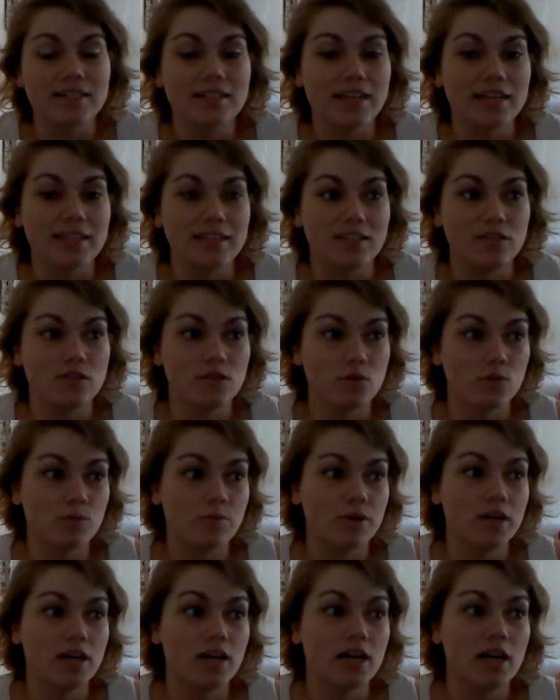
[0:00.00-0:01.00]
I did
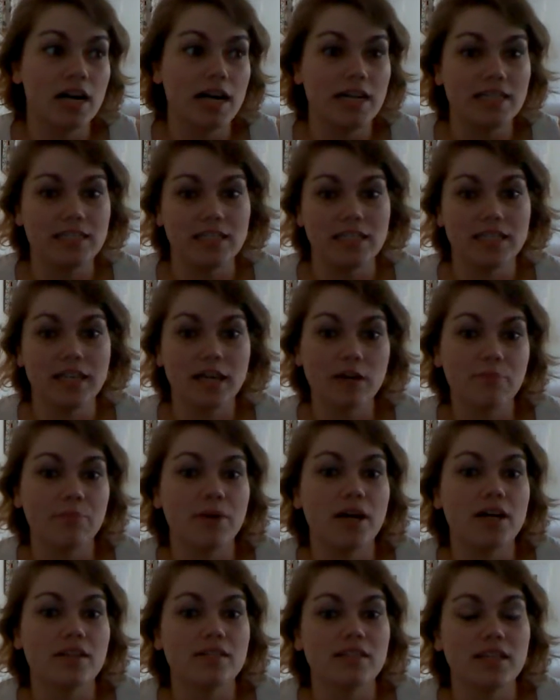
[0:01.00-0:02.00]
Zumba, I did
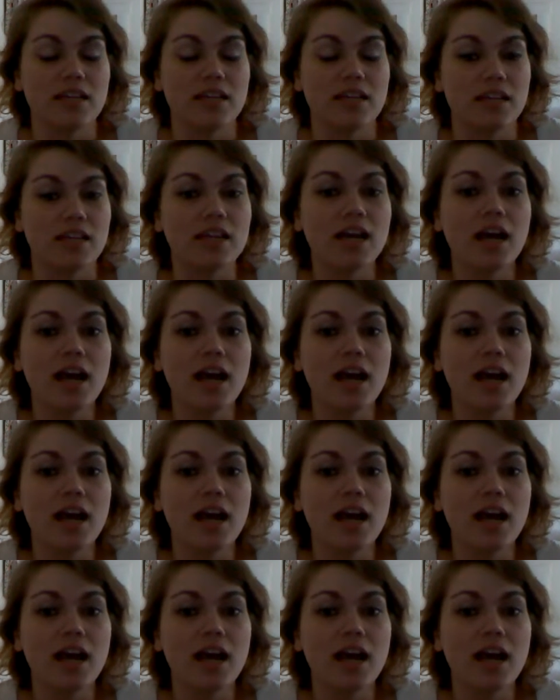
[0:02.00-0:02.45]
kickboxing.